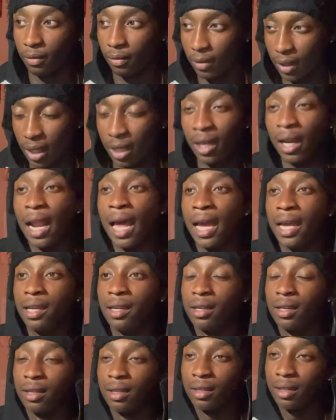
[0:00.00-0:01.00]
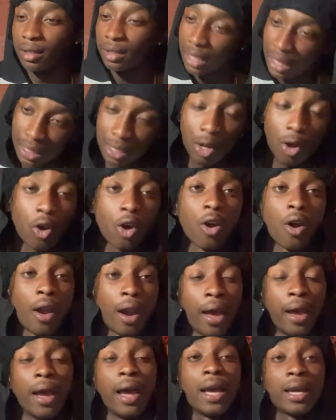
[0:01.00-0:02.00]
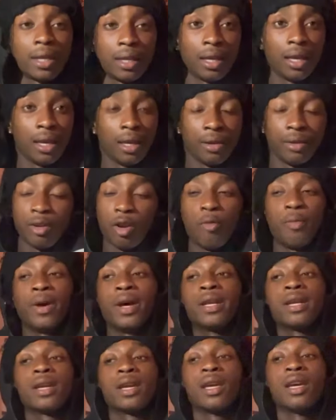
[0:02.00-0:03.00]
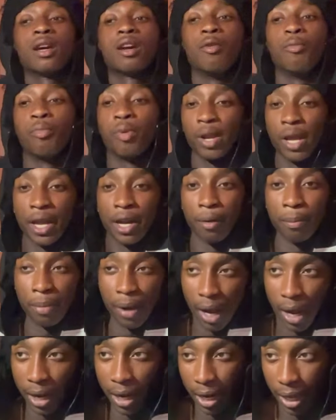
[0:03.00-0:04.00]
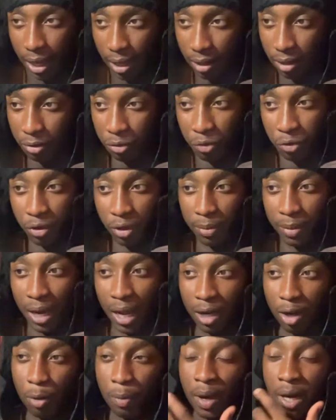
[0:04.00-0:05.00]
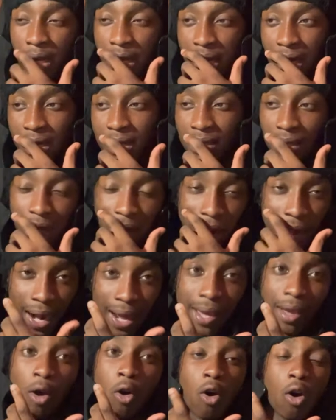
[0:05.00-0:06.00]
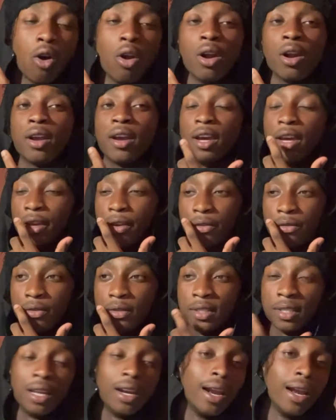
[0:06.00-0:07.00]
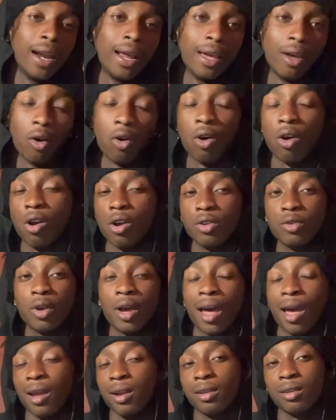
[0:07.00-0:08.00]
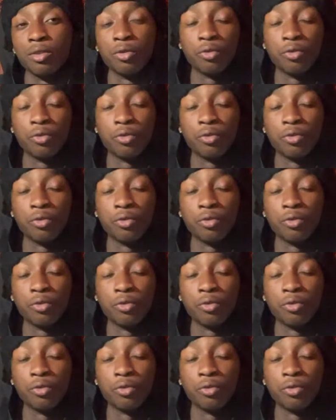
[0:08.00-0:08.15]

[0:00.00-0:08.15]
yeah, like, it's hard. Like, nobody can't complain about that. You feel me? Like, nobody can't say that it ain't hard. Okay, if you say that ain't hard, you kind of, you